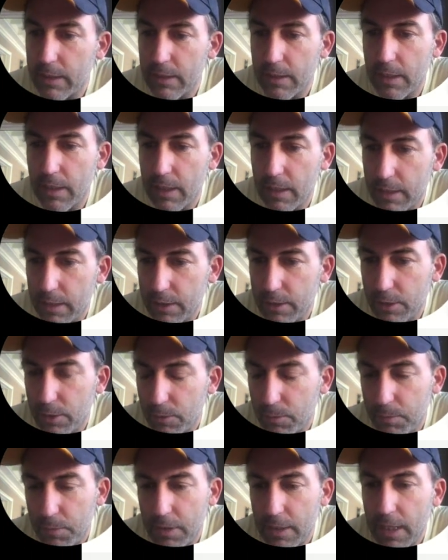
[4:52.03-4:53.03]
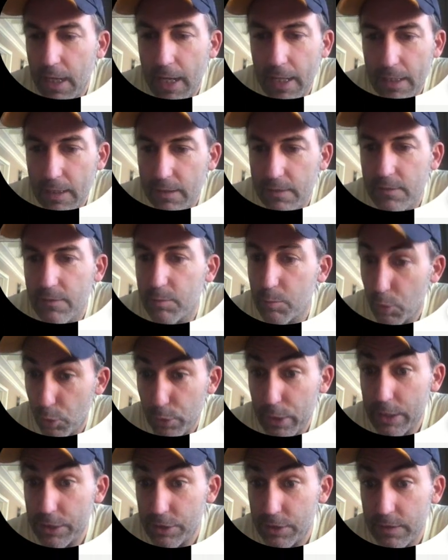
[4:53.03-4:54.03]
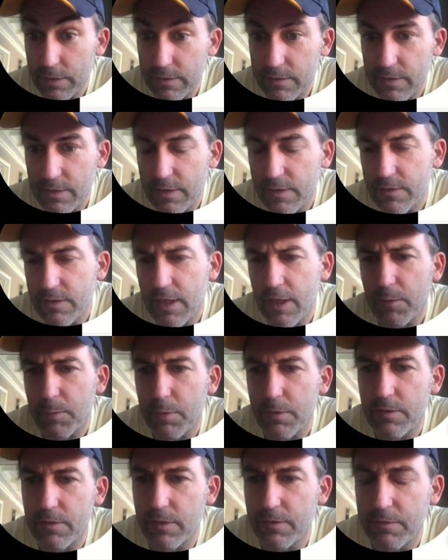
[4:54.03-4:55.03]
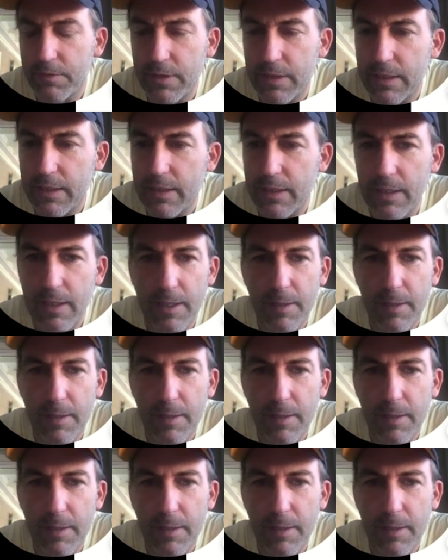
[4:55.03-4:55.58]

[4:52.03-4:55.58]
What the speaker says: the islands, Mauritius in the South Pacific,